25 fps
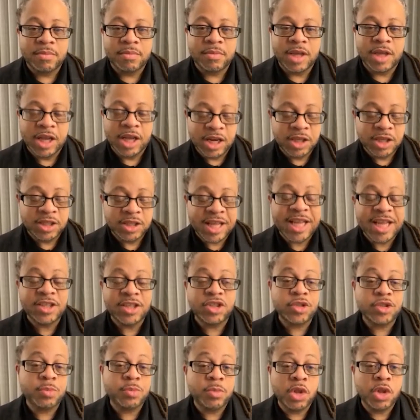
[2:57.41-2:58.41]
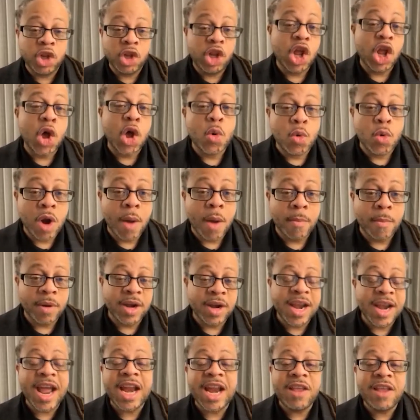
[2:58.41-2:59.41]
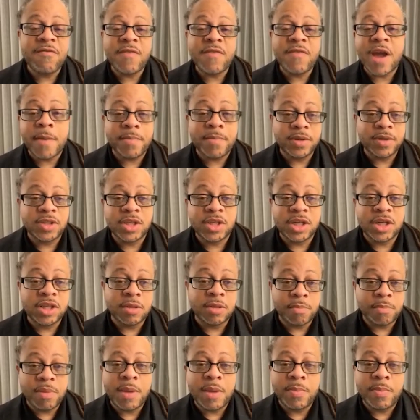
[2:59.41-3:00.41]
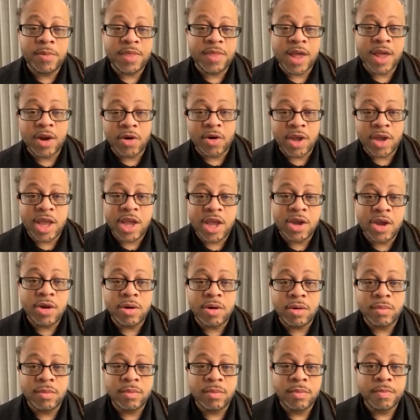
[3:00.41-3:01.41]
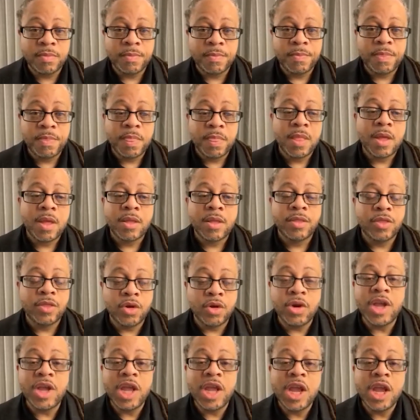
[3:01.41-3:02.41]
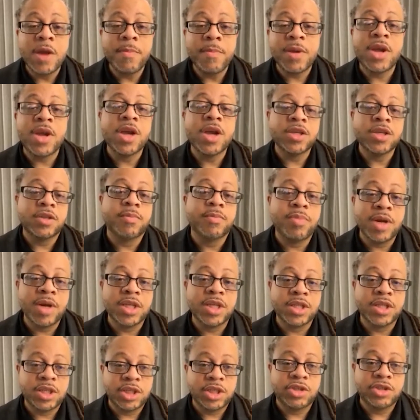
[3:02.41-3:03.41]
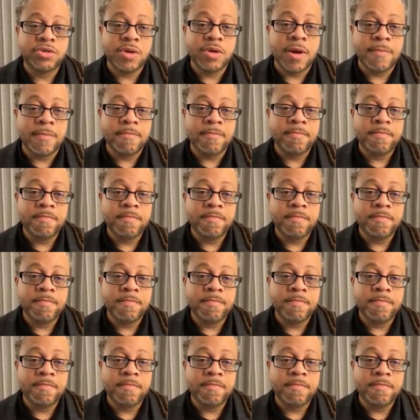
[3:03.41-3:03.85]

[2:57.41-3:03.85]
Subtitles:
And that's low number. 95% of the people that are here, they're here because of President Trump.